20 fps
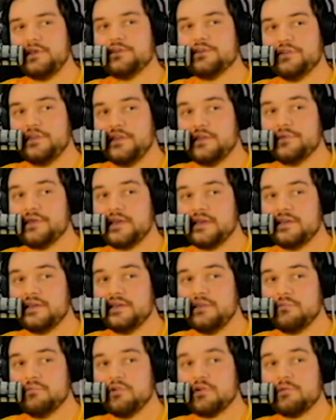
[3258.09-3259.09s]
to make sure they don't
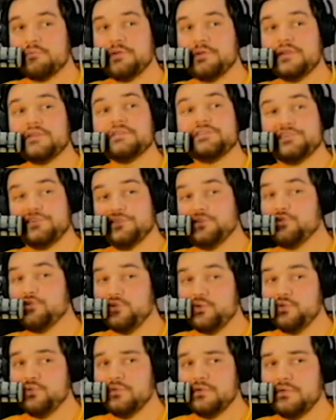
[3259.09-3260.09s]
get kill more, but
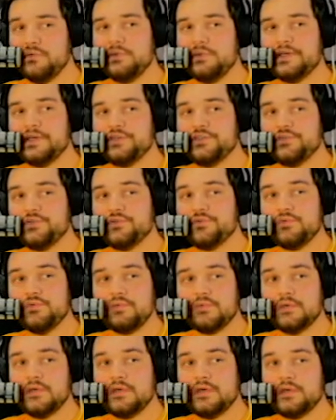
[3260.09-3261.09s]
2 will get
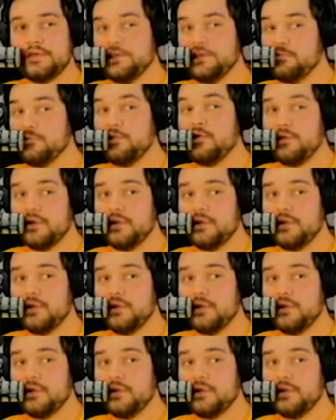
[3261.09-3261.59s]
you kill